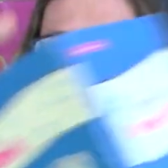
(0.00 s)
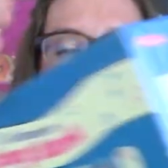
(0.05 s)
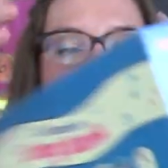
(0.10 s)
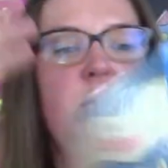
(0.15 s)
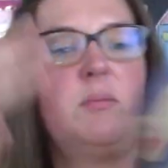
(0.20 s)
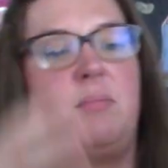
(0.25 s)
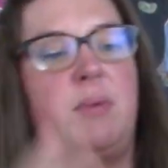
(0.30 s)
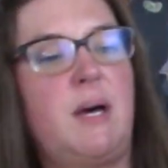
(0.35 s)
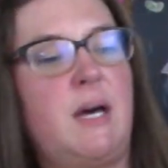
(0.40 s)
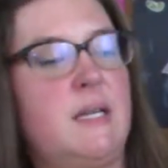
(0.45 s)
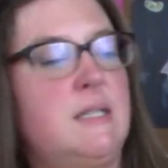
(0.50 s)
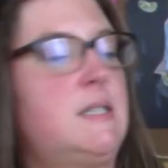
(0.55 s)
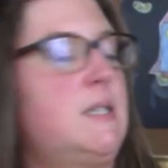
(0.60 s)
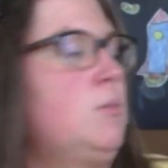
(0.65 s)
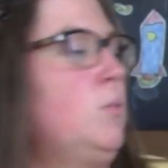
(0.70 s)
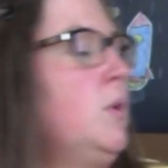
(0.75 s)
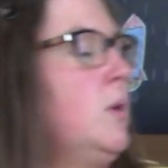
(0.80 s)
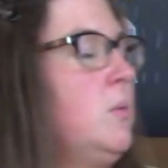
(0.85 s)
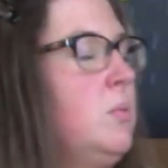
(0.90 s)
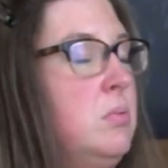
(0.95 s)
on the Bus.
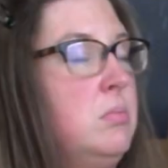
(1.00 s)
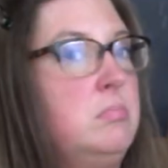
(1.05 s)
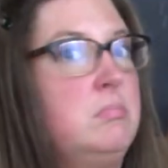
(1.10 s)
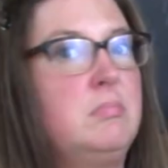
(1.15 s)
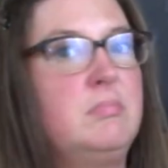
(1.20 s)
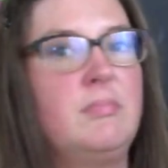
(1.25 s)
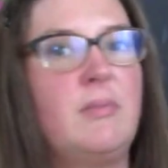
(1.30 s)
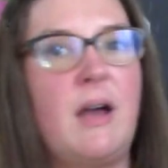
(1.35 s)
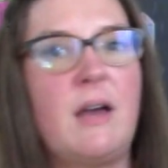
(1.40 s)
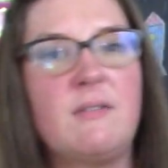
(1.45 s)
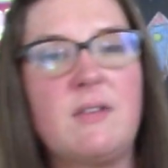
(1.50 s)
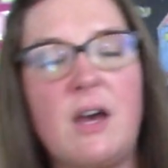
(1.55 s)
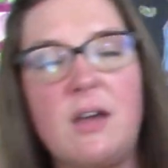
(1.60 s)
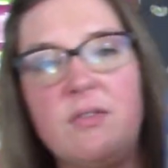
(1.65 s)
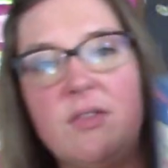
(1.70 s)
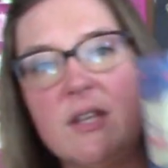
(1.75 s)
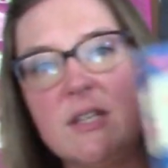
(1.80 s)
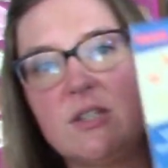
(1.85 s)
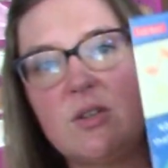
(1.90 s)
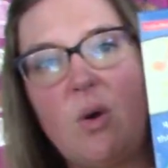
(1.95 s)
I've
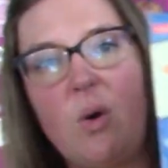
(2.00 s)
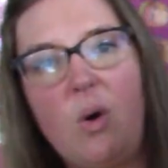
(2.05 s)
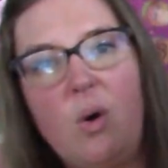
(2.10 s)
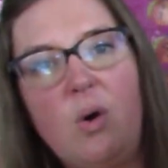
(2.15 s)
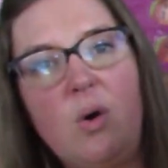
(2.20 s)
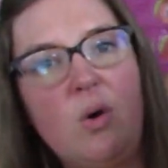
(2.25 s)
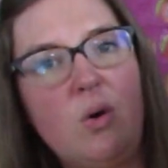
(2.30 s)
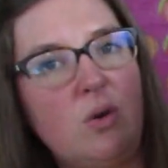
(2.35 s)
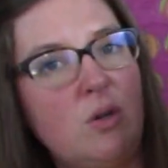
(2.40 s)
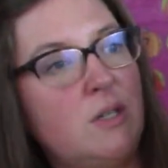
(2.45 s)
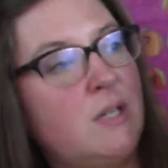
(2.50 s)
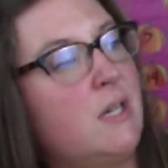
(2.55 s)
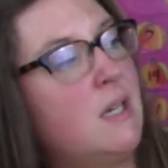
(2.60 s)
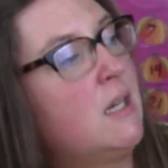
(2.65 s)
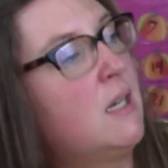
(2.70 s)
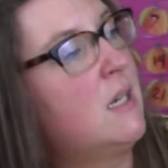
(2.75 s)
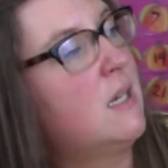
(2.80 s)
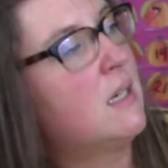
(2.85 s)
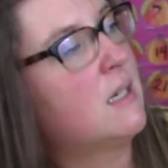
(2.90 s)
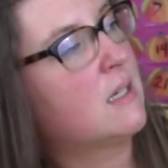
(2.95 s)
got this old
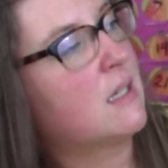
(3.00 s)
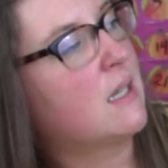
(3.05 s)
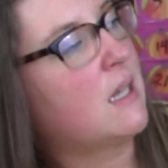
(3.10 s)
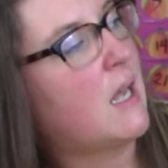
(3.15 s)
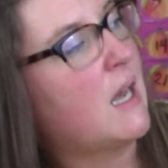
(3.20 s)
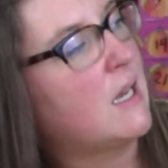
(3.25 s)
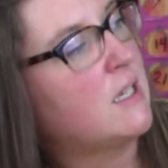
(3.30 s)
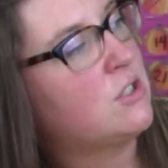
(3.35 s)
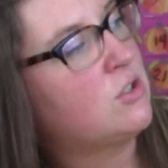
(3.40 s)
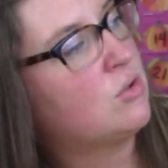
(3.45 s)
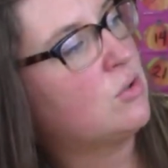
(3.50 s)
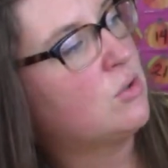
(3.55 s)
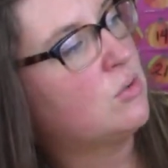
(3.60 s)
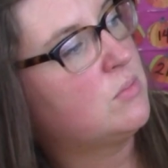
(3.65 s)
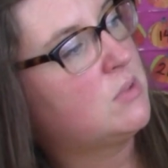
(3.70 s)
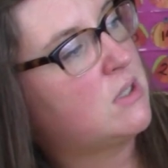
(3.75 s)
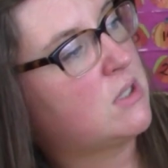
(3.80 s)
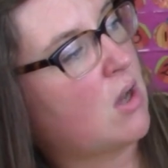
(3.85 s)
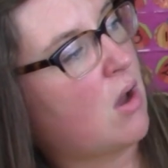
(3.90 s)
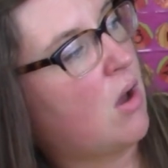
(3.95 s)
classroom
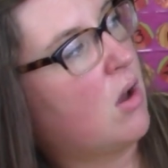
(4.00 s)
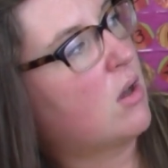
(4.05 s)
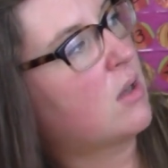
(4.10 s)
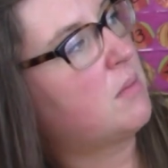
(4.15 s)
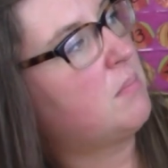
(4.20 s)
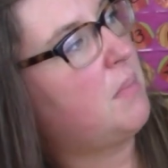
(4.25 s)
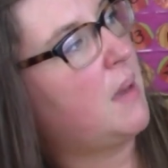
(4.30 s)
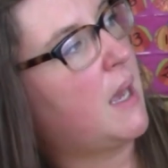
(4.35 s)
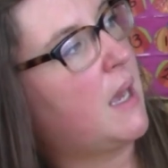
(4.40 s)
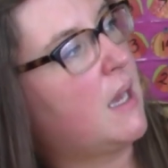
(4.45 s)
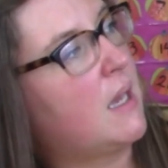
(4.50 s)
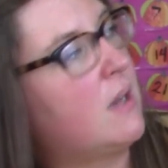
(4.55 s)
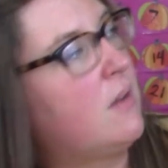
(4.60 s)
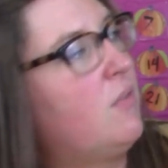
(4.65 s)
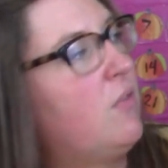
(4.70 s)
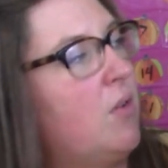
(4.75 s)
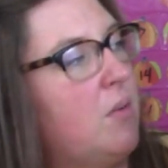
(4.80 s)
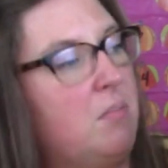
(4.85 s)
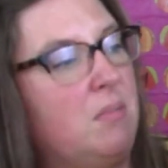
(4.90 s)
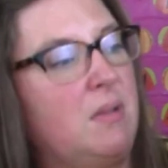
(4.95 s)
song bank
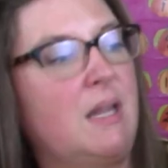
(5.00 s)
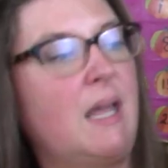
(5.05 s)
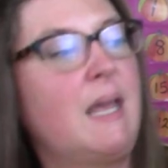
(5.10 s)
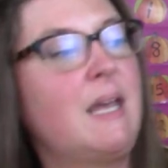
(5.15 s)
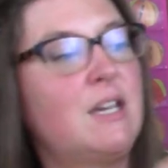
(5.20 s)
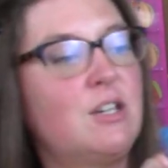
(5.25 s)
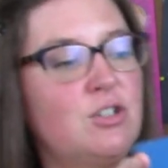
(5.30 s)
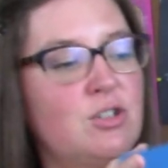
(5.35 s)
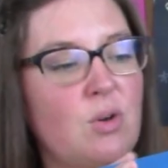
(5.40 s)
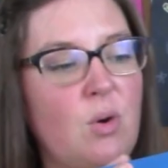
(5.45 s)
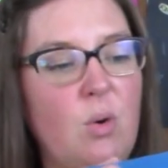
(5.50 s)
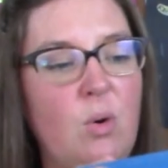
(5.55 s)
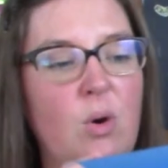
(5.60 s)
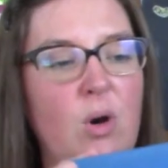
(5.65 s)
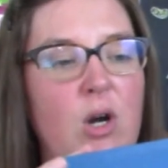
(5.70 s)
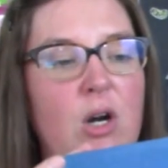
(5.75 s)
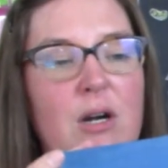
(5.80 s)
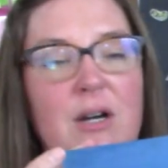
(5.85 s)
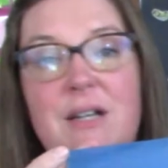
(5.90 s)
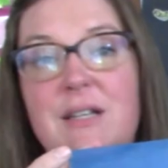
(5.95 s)
from
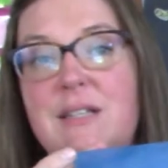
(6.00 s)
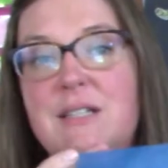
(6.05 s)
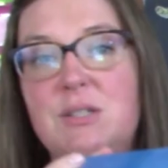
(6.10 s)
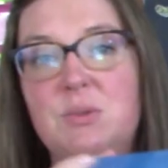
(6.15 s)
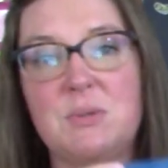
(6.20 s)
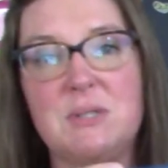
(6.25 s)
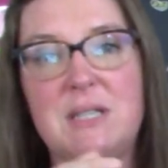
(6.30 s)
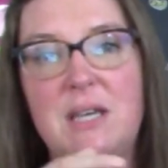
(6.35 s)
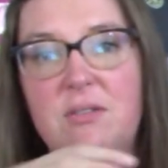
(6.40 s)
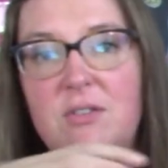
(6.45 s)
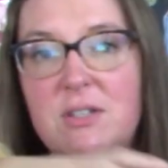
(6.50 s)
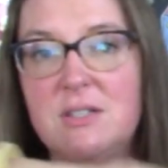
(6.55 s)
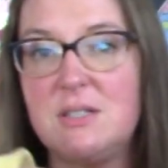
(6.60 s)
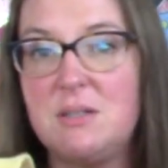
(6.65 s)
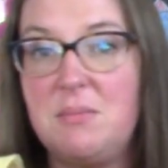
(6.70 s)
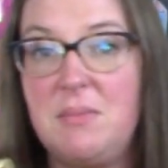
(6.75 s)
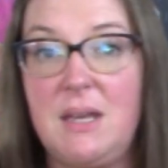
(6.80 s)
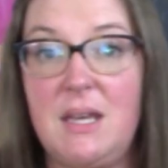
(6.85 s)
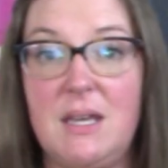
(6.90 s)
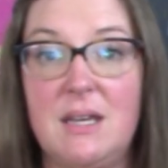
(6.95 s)
Lakeshore. This was given
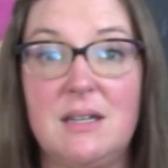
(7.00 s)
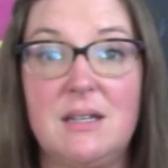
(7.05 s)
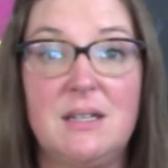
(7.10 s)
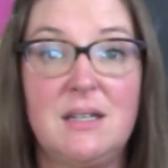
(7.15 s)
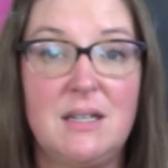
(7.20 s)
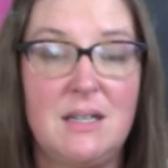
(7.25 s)
to me,